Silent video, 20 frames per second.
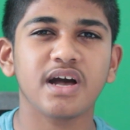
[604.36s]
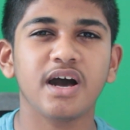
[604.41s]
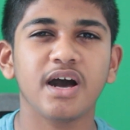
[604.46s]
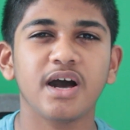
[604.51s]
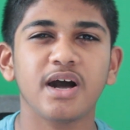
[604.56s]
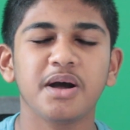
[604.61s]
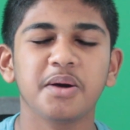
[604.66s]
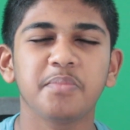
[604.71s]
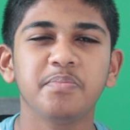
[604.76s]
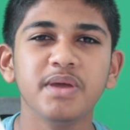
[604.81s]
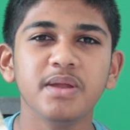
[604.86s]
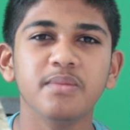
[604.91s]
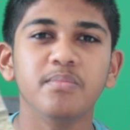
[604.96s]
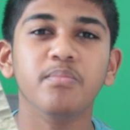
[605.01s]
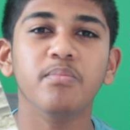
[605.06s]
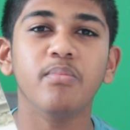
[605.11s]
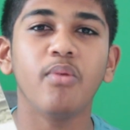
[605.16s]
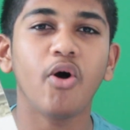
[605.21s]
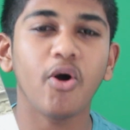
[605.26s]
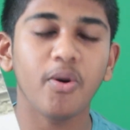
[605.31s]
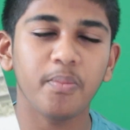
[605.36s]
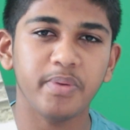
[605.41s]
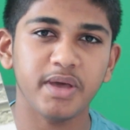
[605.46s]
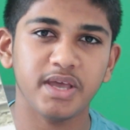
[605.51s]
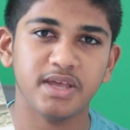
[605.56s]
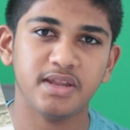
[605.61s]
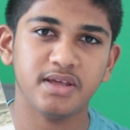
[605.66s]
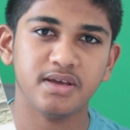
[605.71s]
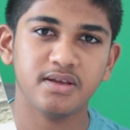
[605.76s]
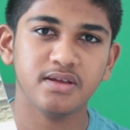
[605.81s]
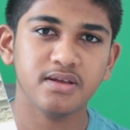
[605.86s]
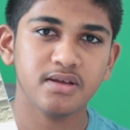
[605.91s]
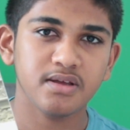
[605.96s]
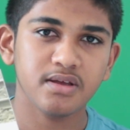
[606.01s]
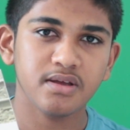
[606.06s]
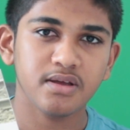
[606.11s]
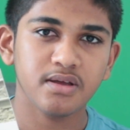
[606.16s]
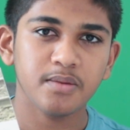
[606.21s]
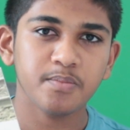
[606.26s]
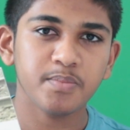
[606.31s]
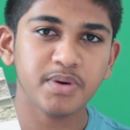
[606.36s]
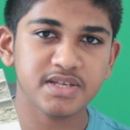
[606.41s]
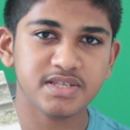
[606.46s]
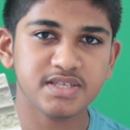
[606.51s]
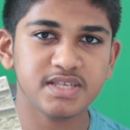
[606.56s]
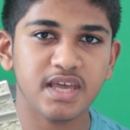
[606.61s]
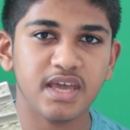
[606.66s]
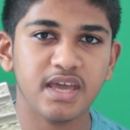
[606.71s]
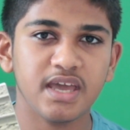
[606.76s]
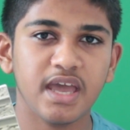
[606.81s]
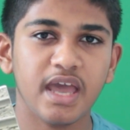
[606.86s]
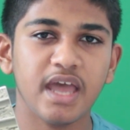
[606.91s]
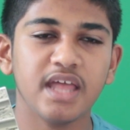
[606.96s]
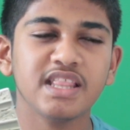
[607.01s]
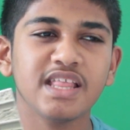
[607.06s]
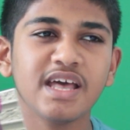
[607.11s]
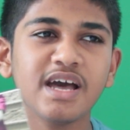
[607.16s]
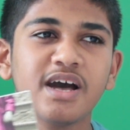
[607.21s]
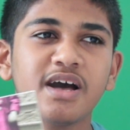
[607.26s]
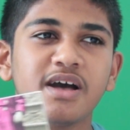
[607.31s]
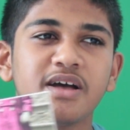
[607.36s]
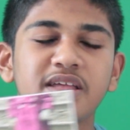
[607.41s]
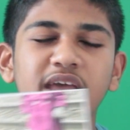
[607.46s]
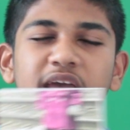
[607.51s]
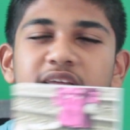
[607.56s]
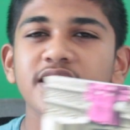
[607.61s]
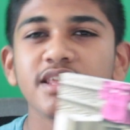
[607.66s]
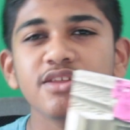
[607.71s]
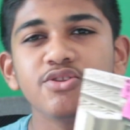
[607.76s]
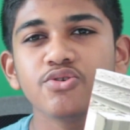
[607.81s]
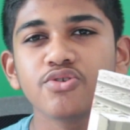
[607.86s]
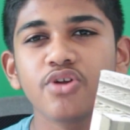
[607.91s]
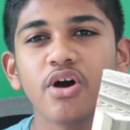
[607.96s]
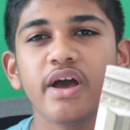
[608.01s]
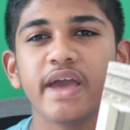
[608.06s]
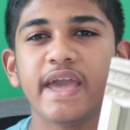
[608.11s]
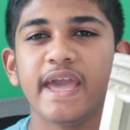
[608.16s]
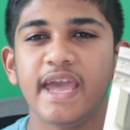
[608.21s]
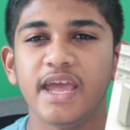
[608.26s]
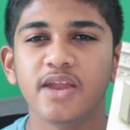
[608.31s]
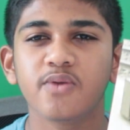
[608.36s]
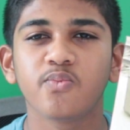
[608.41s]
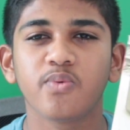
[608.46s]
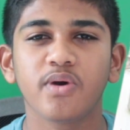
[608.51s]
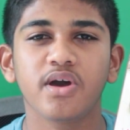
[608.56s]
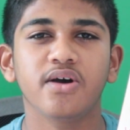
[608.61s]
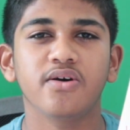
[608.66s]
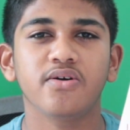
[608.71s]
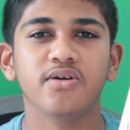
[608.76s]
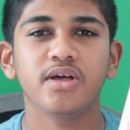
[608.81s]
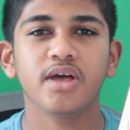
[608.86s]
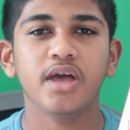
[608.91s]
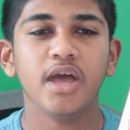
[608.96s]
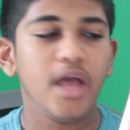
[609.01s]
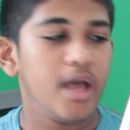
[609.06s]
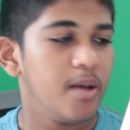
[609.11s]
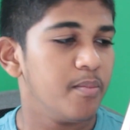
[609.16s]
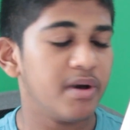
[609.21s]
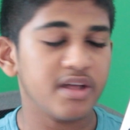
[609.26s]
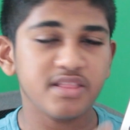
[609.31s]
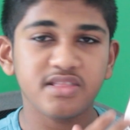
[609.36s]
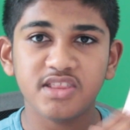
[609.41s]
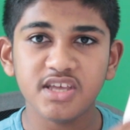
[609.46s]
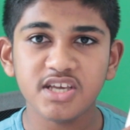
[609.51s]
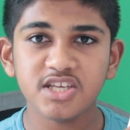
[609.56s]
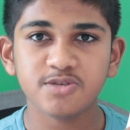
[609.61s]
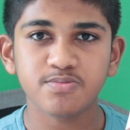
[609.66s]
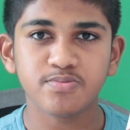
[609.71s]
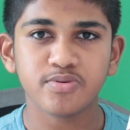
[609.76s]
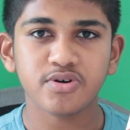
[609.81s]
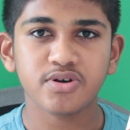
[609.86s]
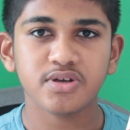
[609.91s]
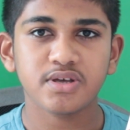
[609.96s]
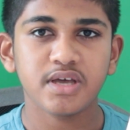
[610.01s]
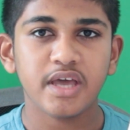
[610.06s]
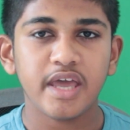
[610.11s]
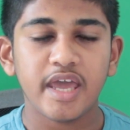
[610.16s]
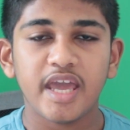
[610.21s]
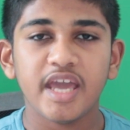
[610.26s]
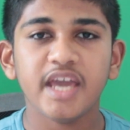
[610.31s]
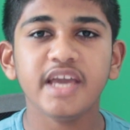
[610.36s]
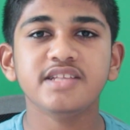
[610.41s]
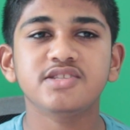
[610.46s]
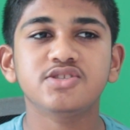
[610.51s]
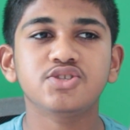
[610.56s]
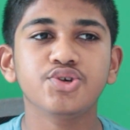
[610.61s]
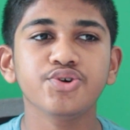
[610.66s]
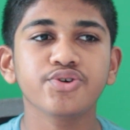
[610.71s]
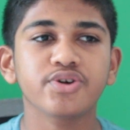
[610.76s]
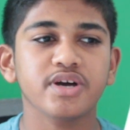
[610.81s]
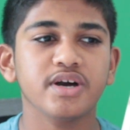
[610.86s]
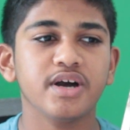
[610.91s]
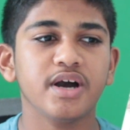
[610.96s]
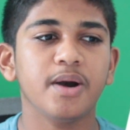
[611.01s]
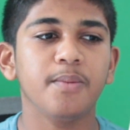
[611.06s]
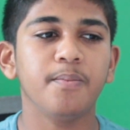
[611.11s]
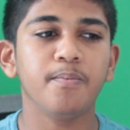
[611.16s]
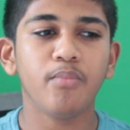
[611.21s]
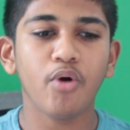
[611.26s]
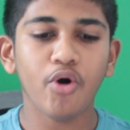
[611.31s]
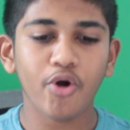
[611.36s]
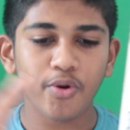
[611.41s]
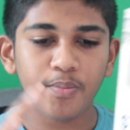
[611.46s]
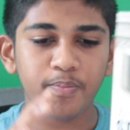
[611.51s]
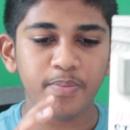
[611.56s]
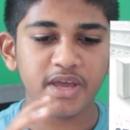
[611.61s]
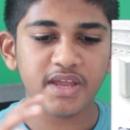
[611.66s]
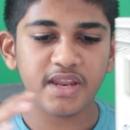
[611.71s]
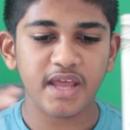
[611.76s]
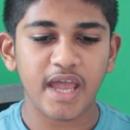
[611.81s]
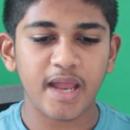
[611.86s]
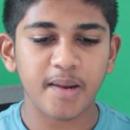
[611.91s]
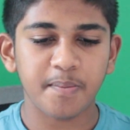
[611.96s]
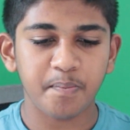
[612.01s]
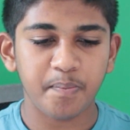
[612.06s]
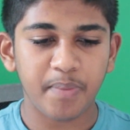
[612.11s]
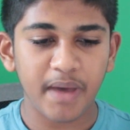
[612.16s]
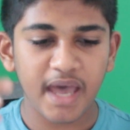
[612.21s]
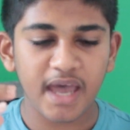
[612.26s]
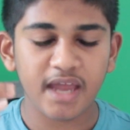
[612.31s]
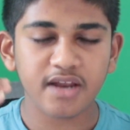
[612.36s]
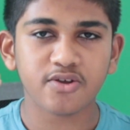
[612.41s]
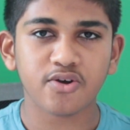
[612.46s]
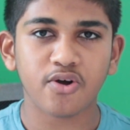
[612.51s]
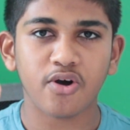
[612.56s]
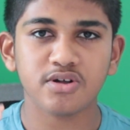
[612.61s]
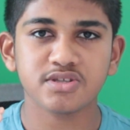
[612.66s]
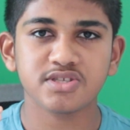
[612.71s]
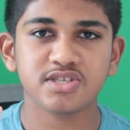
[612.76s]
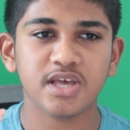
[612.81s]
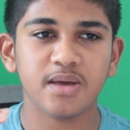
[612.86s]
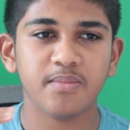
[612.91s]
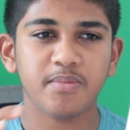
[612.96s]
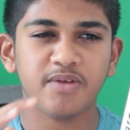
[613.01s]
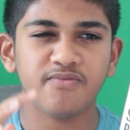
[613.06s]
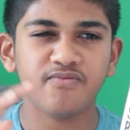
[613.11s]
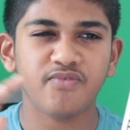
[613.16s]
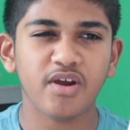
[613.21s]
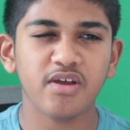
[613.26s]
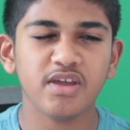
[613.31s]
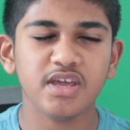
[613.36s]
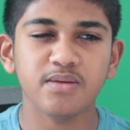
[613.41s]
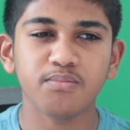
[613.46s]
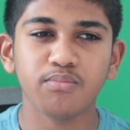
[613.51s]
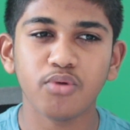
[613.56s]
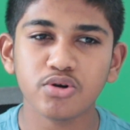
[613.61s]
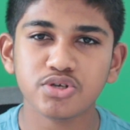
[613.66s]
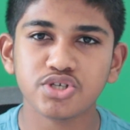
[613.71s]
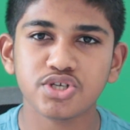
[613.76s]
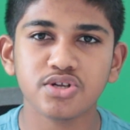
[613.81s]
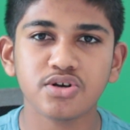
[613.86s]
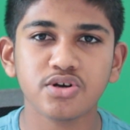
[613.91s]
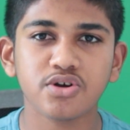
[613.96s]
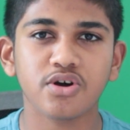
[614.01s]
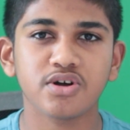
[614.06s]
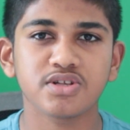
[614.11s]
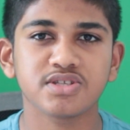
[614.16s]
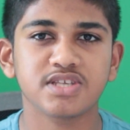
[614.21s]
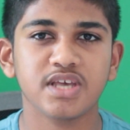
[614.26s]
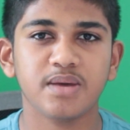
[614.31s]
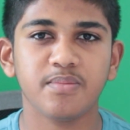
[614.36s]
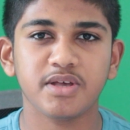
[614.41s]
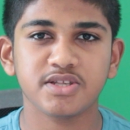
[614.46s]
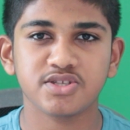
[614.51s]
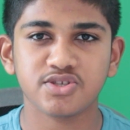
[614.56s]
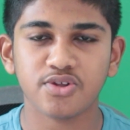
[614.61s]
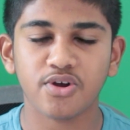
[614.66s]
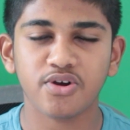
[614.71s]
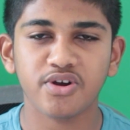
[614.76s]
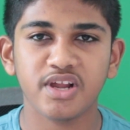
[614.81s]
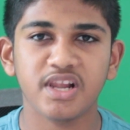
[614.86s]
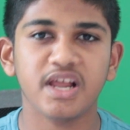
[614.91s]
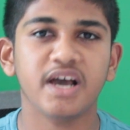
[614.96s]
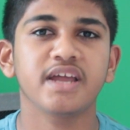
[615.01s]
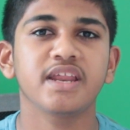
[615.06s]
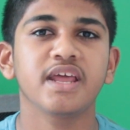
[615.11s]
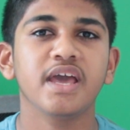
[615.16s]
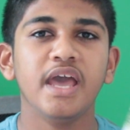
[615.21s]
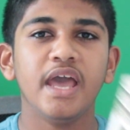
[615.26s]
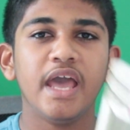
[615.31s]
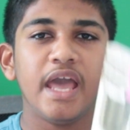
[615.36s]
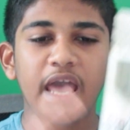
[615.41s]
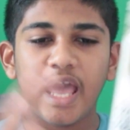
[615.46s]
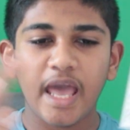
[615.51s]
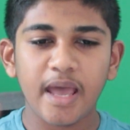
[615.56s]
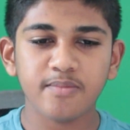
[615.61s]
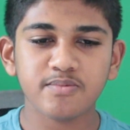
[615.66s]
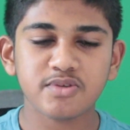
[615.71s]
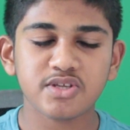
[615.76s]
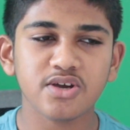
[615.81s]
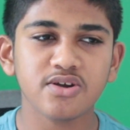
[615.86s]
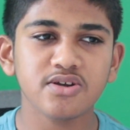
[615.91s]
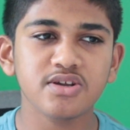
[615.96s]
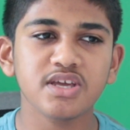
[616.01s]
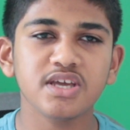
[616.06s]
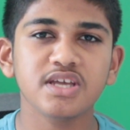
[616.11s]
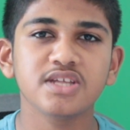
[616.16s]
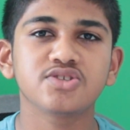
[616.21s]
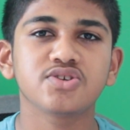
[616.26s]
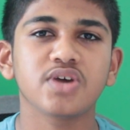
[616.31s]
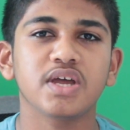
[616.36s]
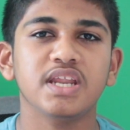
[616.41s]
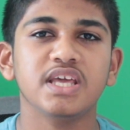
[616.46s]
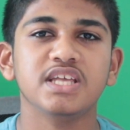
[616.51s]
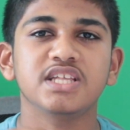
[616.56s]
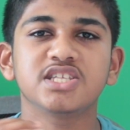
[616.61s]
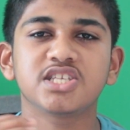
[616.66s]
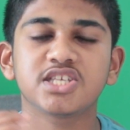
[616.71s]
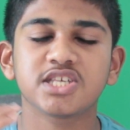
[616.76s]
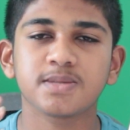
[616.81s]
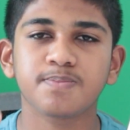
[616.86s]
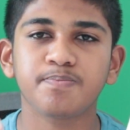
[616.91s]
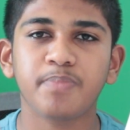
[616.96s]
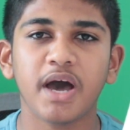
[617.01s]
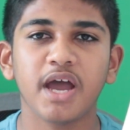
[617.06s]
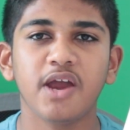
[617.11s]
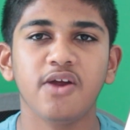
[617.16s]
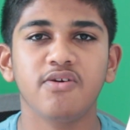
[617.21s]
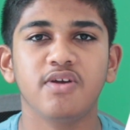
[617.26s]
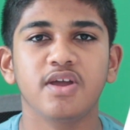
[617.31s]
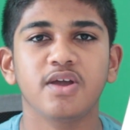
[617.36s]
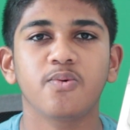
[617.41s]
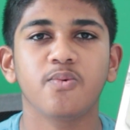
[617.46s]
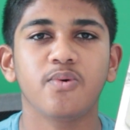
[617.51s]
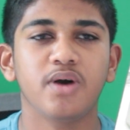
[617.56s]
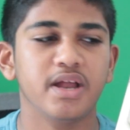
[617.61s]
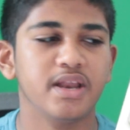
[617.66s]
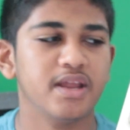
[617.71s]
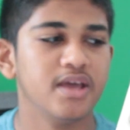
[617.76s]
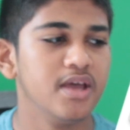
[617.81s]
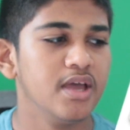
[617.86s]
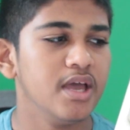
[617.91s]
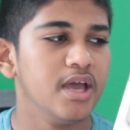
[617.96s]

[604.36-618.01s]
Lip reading: are a bit morbid per se, and they do not end well. But this book, it took a morbid and bad concept and very emotional concept and storyline and turned it into an inspiring one,